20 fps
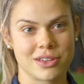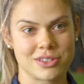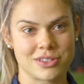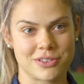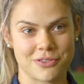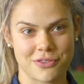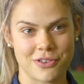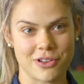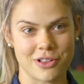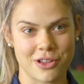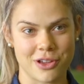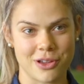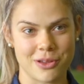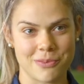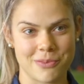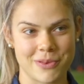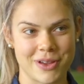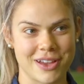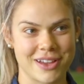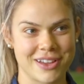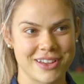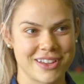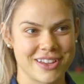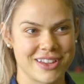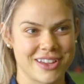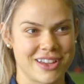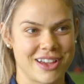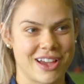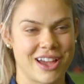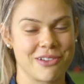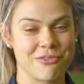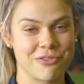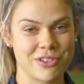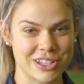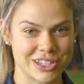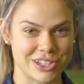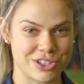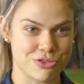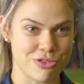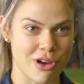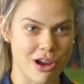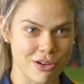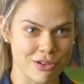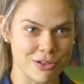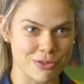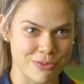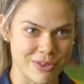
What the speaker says: to follow, but I really struggled